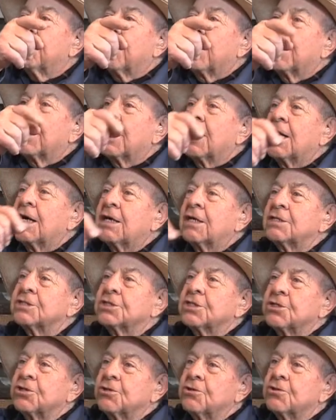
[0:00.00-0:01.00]
That
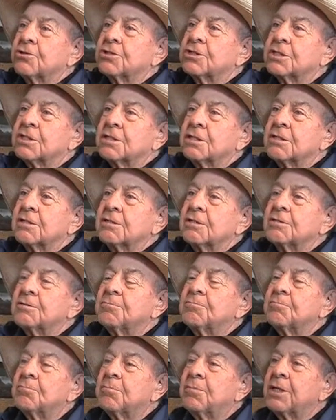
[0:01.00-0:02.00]
house that used to
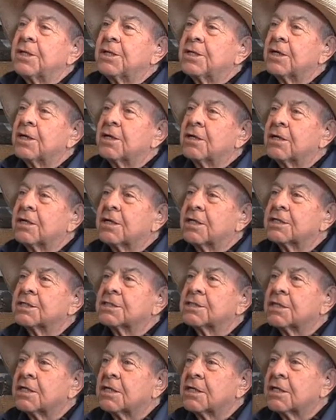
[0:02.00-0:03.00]
be there
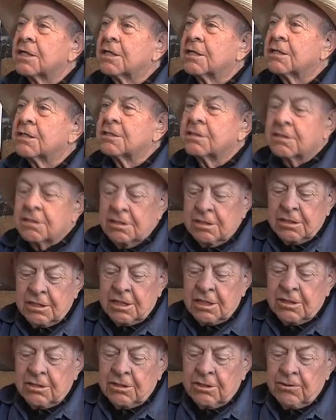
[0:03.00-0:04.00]
next to ours
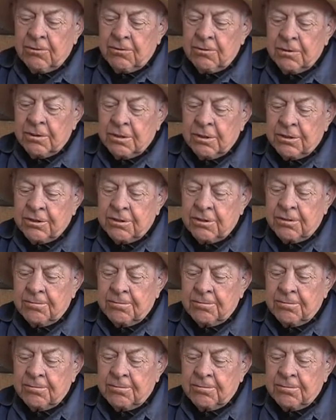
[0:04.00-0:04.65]
down the old